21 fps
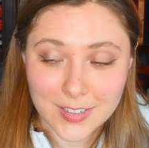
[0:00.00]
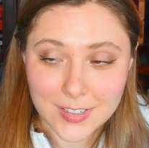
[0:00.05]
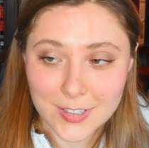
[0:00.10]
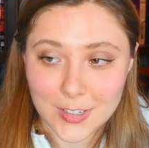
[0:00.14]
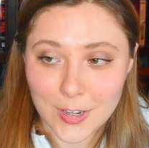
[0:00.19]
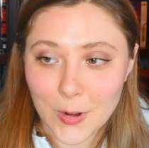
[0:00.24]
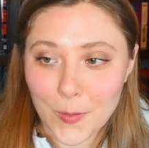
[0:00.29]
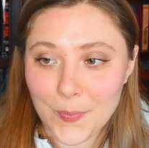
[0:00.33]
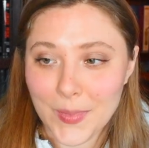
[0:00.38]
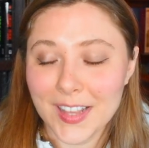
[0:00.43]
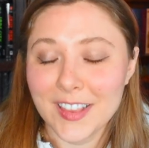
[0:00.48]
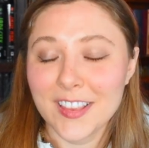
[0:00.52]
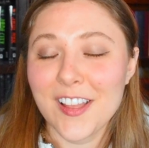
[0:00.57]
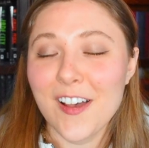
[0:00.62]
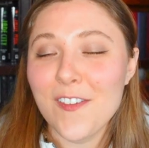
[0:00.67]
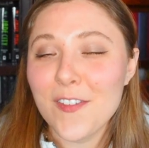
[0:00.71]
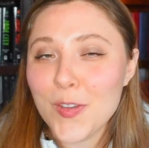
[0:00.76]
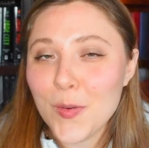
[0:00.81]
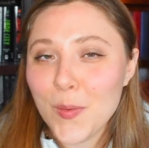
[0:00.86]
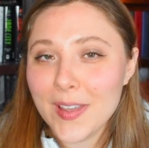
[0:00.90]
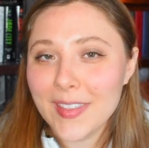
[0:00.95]
So I
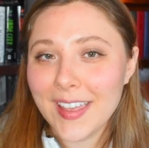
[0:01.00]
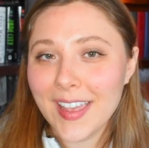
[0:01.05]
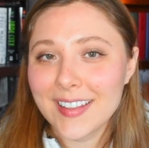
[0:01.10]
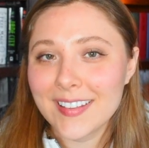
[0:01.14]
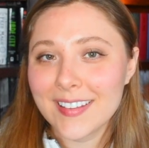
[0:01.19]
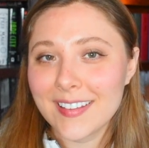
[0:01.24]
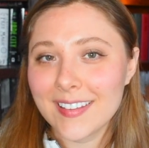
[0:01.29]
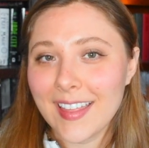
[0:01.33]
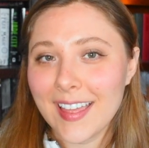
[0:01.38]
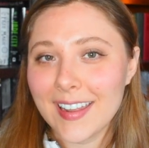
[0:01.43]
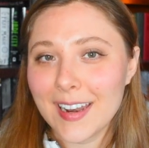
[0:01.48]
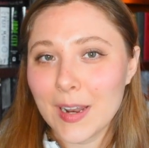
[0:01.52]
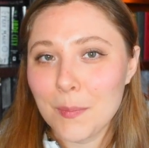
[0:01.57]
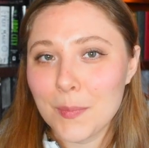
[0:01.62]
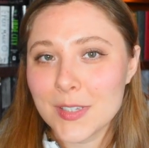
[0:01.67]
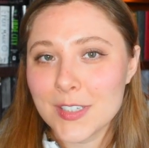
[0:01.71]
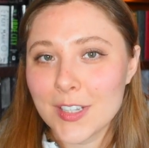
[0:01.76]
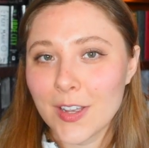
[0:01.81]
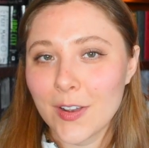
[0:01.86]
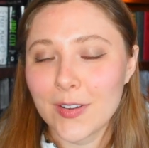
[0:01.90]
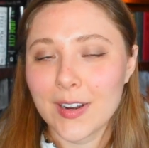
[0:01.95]
love the way they ended that
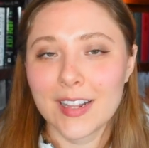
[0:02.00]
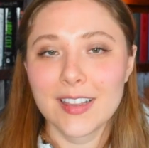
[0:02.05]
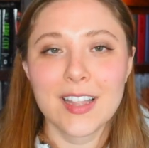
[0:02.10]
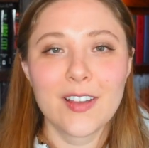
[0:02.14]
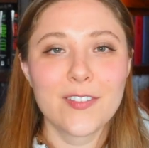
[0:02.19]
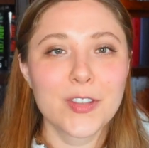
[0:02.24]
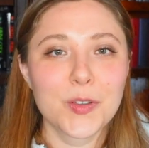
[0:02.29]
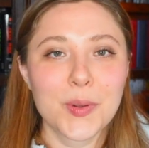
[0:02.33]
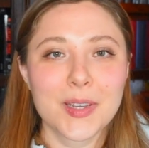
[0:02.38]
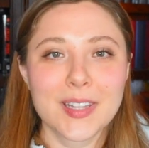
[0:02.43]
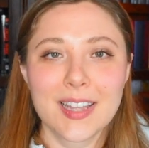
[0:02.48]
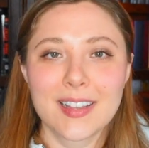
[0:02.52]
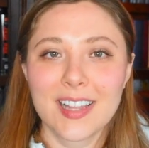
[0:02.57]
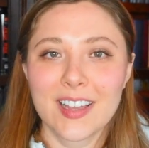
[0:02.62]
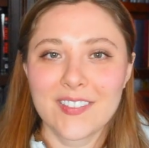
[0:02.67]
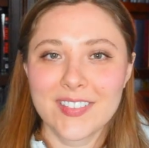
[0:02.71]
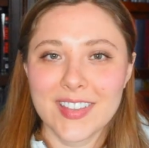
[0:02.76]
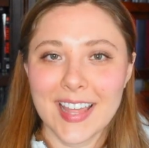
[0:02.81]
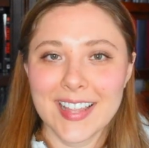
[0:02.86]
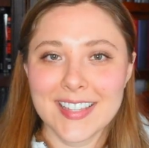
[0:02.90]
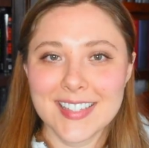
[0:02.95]
episode. I love the way they
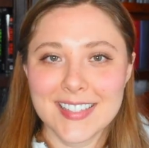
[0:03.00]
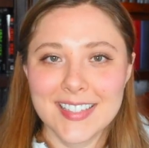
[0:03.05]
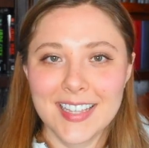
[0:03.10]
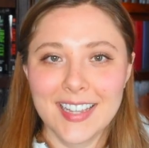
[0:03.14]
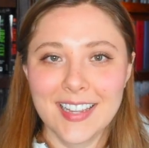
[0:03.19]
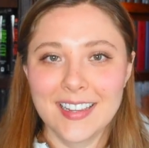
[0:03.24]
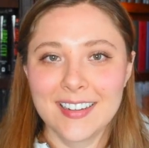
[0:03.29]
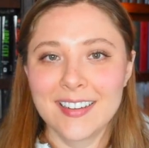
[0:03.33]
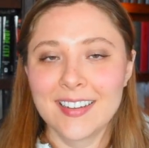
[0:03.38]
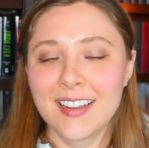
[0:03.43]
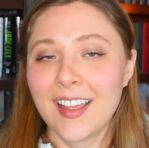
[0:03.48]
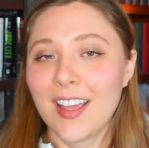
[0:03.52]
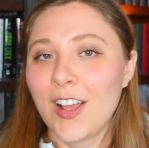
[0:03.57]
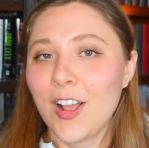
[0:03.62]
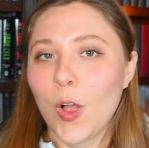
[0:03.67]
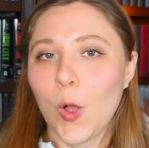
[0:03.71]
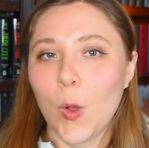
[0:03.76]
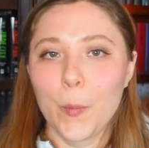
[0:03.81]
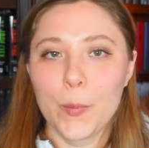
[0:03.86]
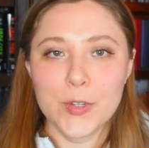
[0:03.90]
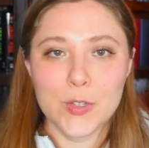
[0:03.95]
left that scene
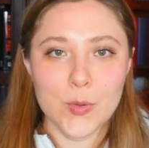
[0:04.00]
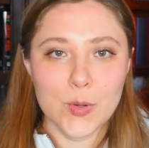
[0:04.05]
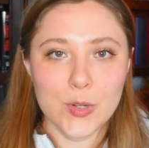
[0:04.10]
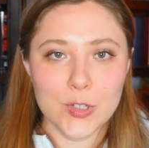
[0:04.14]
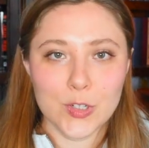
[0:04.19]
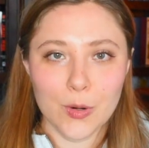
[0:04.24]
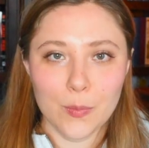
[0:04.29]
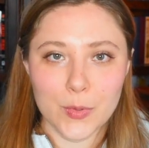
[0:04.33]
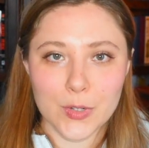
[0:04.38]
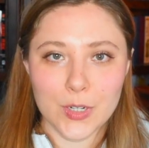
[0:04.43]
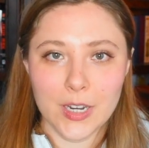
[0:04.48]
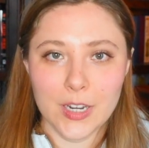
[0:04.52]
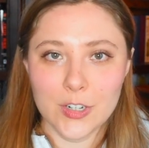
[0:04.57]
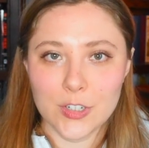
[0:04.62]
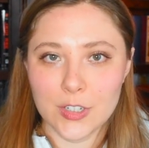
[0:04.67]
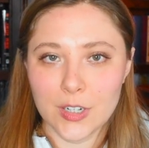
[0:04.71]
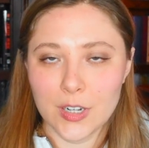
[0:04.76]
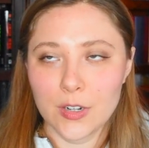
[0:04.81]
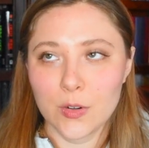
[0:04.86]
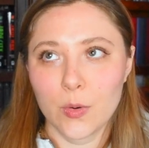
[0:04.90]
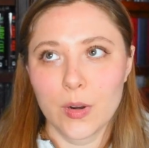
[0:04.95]
open to
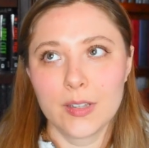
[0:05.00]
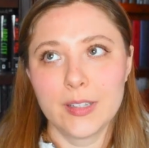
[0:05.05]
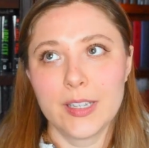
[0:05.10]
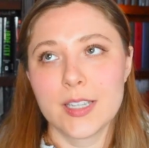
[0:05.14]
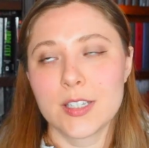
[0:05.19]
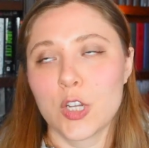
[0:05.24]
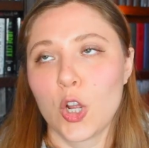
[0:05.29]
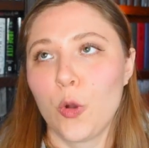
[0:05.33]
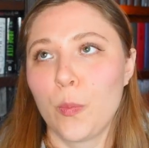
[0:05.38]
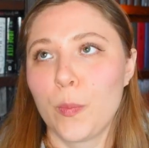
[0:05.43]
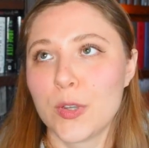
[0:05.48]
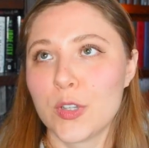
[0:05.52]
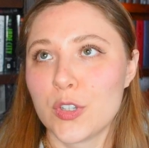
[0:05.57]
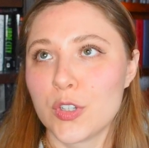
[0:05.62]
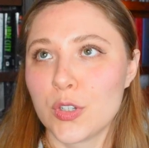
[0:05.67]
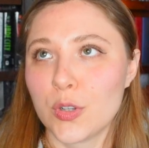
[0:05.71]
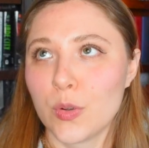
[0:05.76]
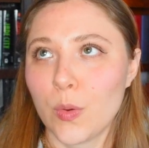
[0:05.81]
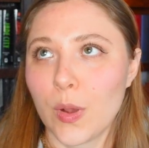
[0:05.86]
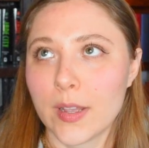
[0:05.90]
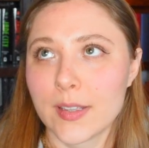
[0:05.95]
interpretation, or at least open
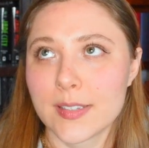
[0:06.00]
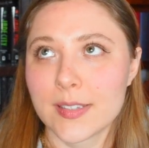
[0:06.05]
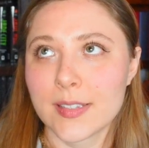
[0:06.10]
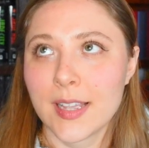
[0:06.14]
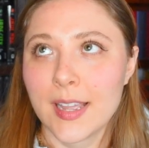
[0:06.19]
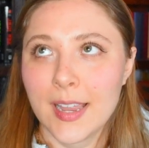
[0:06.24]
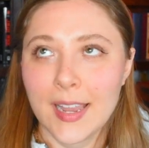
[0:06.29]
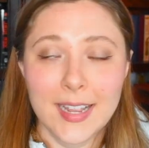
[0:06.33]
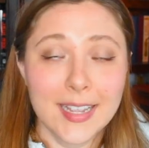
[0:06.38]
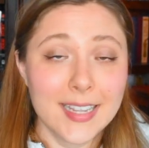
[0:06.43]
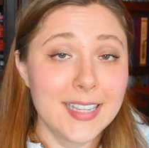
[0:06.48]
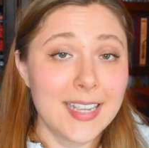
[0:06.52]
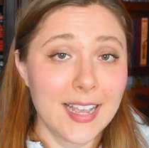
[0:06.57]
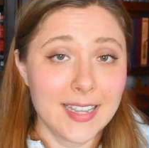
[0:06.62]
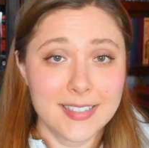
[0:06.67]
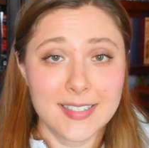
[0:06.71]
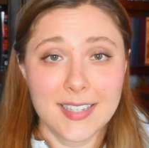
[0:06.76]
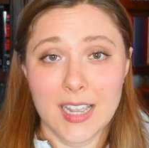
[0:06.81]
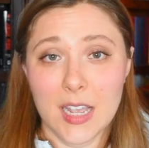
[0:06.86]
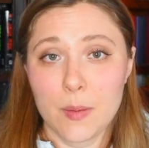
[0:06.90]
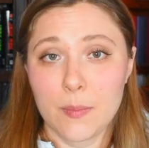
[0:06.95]
to us
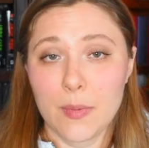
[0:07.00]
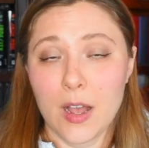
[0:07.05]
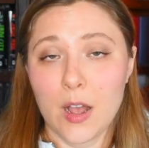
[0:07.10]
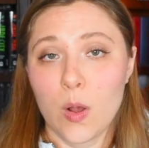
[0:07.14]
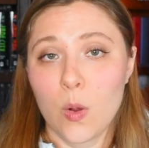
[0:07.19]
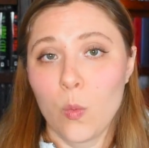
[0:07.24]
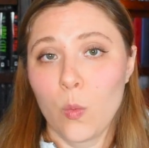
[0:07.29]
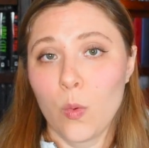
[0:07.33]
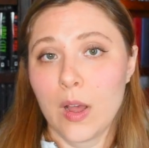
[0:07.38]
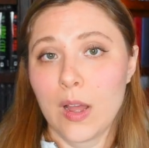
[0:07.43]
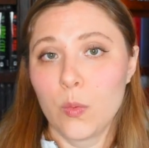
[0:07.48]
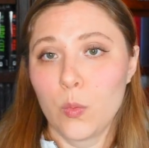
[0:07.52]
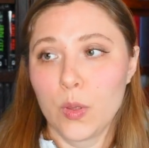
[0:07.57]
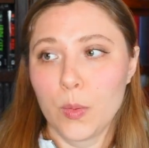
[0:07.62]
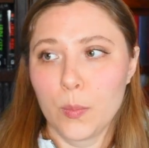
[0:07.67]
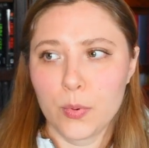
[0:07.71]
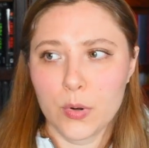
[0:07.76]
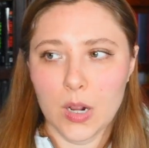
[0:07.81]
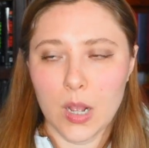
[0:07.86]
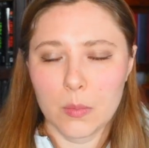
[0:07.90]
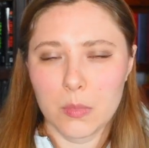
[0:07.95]
guessing about what will
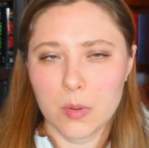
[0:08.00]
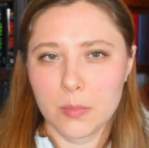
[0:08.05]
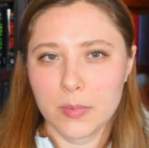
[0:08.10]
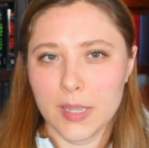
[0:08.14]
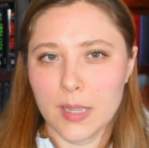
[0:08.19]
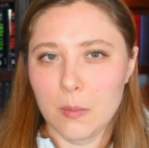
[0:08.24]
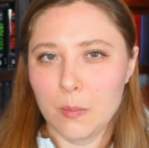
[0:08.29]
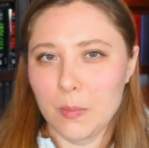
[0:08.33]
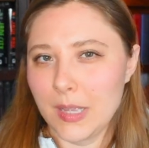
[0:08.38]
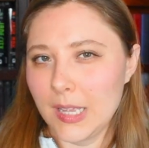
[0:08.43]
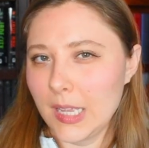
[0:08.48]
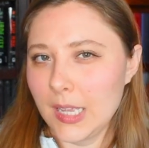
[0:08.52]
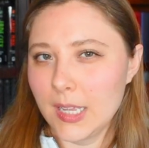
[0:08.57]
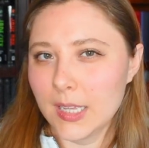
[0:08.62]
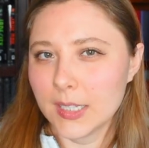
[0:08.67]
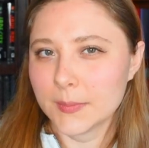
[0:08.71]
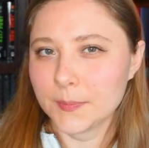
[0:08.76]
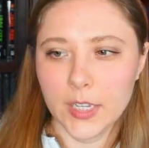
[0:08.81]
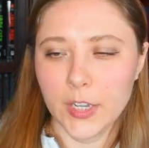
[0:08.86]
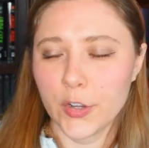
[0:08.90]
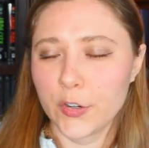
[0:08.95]
probably
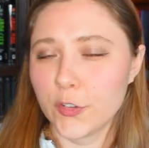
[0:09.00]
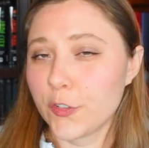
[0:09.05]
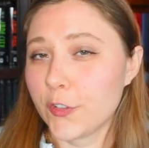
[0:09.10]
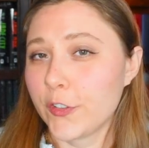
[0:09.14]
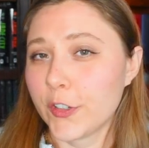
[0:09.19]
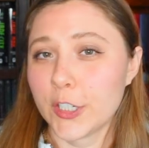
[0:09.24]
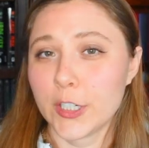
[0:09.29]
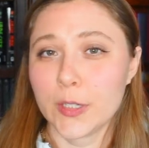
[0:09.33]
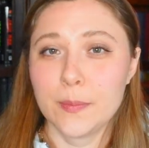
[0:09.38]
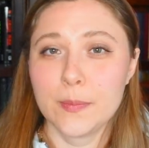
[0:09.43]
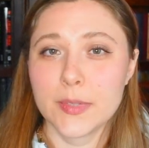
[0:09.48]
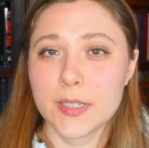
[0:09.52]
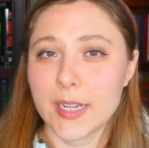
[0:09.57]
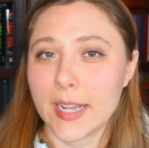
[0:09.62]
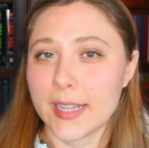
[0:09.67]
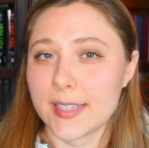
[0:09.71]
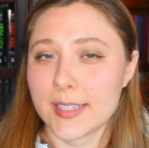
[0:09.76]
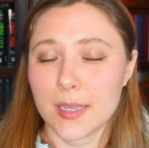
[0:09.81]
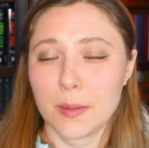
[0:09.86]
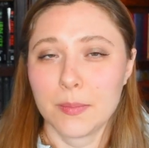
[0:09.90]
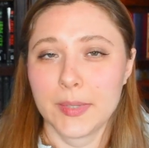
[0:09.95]
be confirmed
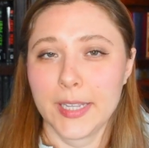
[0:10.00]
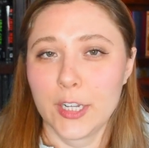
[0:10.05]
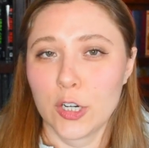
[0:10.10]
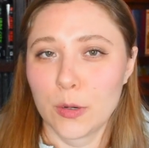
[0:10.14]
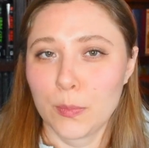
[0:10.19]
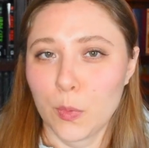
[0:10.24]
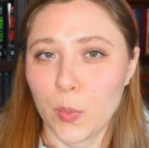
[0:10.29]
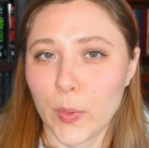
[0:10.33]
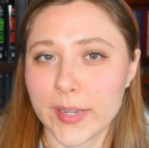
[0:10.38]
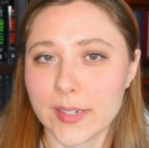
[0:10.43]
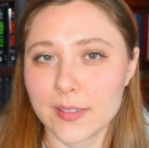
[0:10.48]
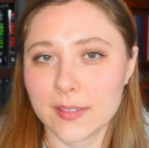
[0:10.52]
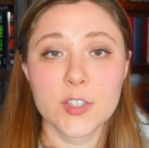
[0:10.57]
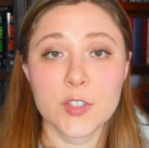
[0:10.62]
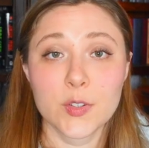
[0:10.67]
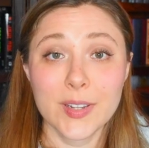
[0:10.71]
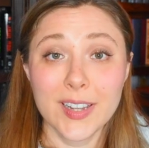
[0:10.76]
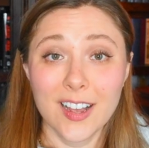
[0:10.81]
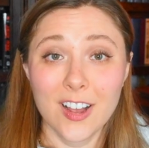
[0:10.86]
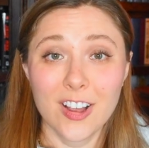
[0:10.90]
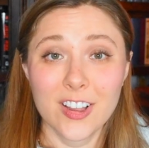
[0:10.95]
at some later point.
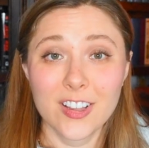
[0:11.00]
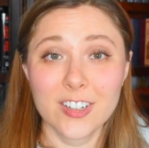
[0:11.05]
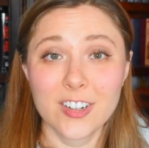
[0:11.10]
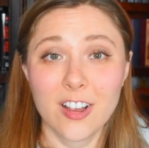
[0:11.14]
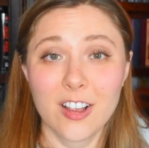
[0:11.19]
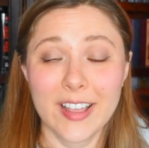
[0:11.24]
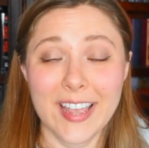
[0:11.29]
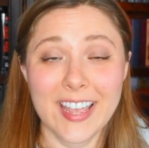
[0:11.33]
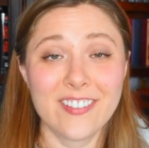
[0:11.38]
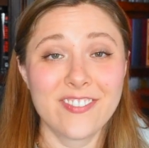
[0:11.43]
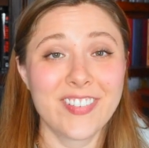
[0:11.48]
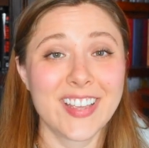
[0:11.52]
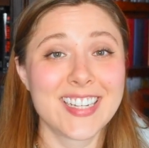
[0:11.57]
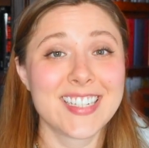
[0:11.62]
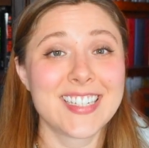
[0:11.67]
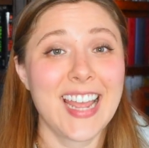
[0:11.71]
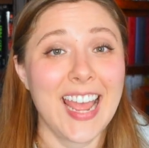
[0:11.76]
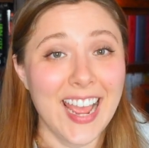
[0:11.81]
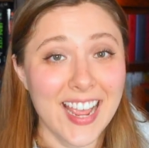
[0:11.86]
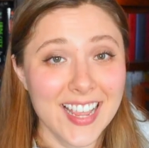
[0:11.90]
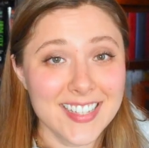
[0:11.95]
So yeah, all in all, a
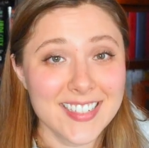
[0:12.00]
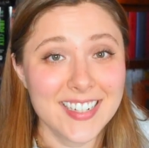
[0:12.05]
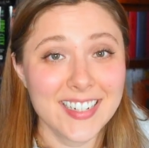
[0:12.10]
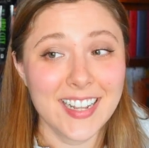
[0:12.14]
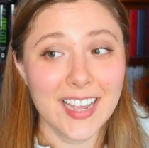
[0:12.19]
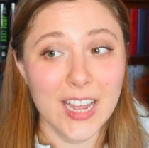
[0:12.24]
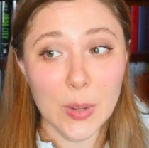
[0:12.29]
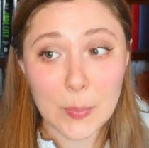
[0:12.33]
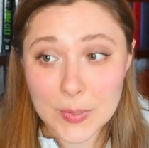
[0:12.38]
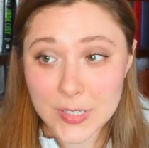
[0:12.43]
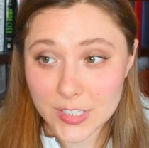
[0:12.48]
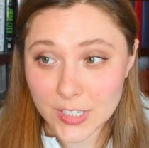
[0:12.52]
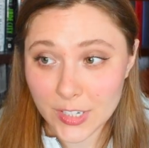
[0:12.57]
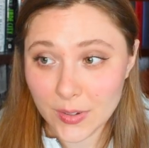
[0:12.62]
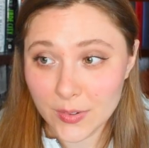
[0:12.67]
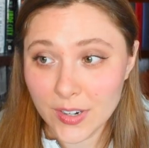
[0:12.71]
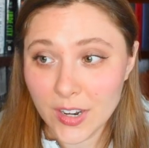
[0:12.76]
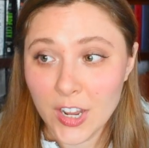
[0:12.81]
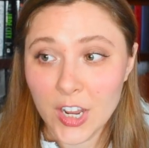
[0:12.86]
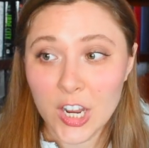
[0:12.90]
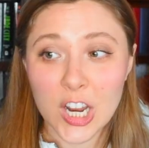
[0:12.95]
fantastic episode.